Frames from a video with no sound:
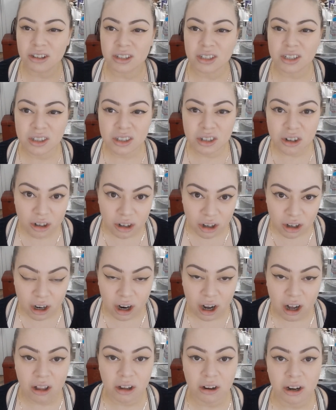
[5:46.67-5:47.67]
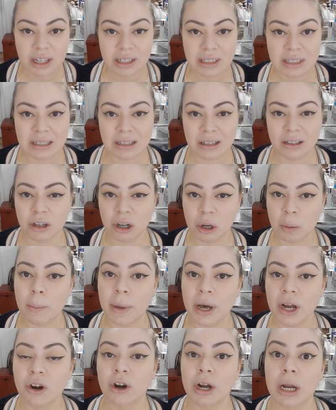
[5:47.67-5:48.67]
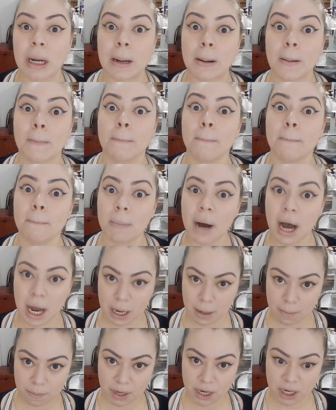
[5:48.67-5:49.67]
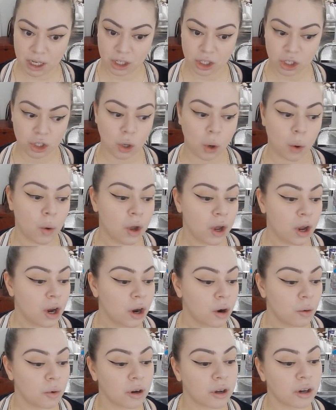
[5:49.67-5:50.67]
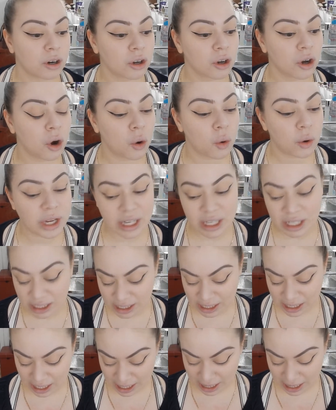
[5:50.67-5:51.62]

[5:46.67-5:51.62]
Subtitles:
It's a darker color and it's gonna look better in my opinion. So we're gonna go into